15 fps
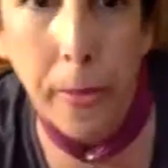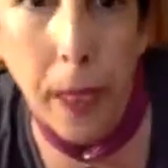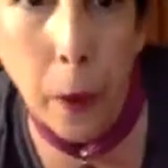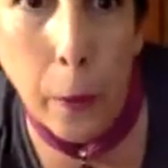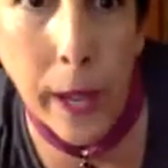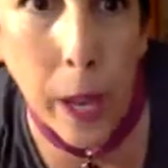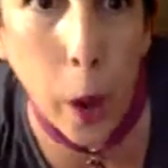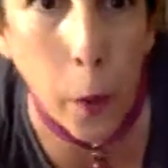There
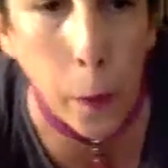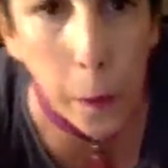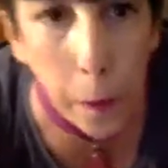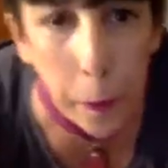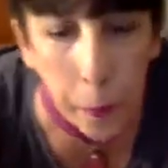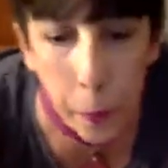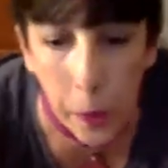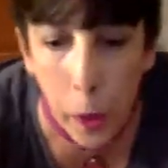we go.
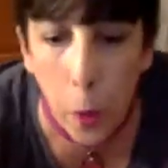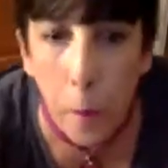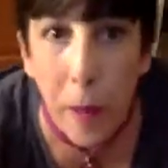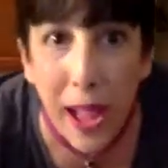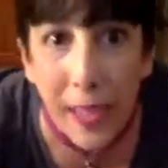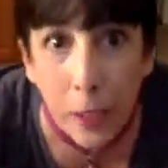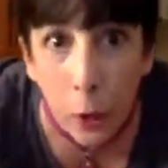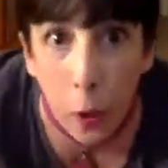We'll go
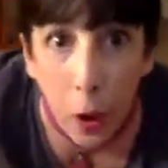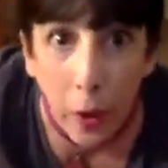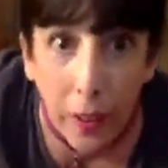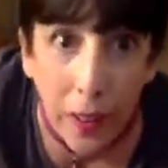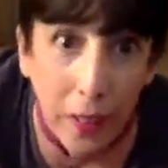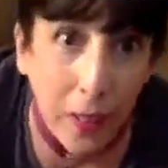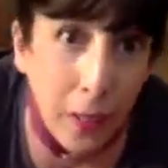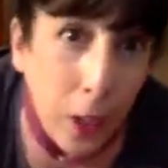back to our
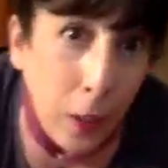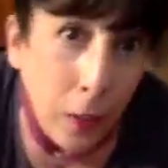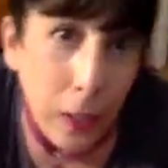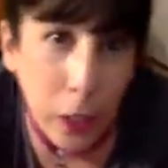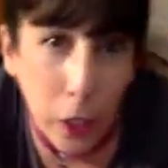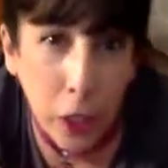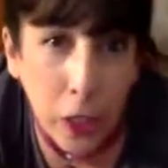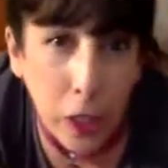
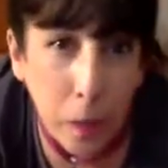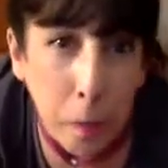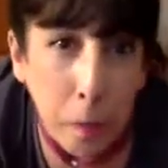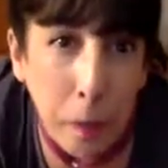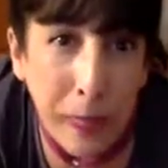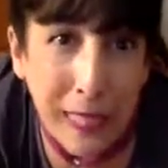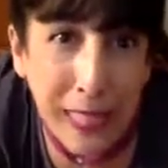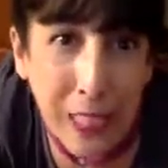original
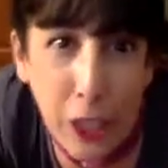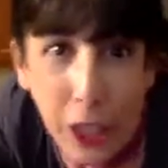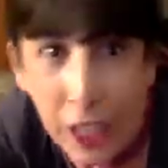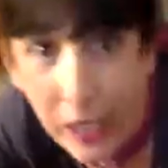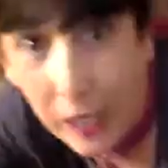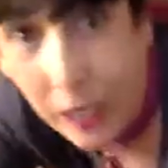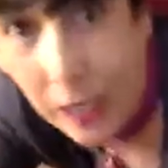position.